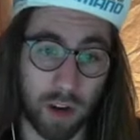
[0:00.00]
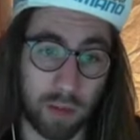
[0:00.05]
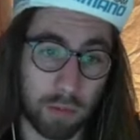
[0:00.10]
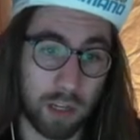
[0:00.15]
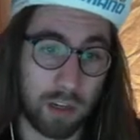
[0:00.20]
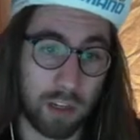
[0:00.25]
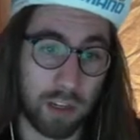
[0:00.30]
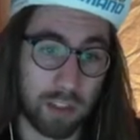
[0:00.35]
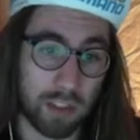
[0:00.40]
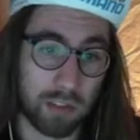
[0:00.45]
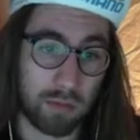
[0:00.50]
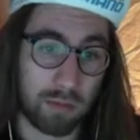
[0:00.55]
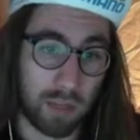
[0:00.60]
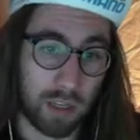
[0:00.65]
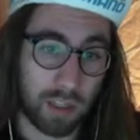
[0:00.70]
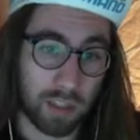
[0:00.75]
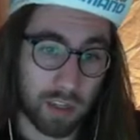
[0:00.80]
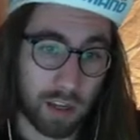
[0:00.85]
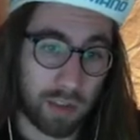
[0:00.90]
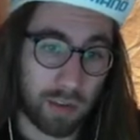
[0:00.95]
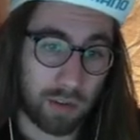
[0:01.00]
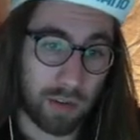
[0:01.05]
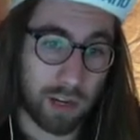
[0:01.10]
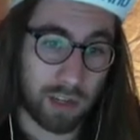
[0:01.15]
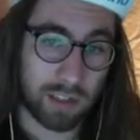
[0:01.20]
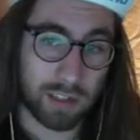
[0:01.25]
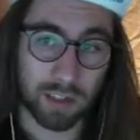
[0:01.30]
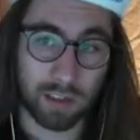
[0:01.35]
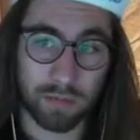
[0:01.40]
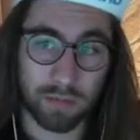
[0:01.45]
I mean, he's got the
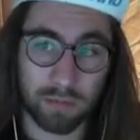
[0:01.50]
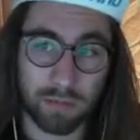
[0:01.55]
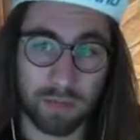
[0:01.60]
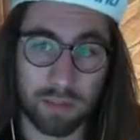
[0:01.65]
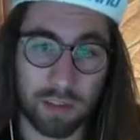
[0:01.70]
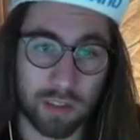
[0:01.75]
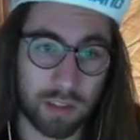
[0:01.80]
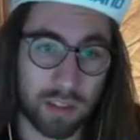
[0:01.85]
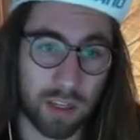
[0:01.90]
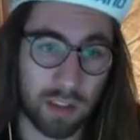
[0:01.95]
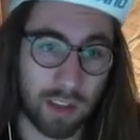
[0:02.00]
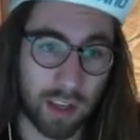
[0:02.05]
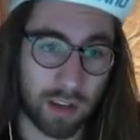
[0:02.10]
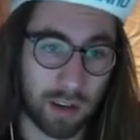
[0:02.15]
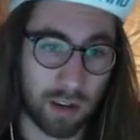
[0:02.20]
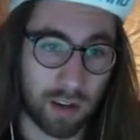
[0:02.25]
right to say that.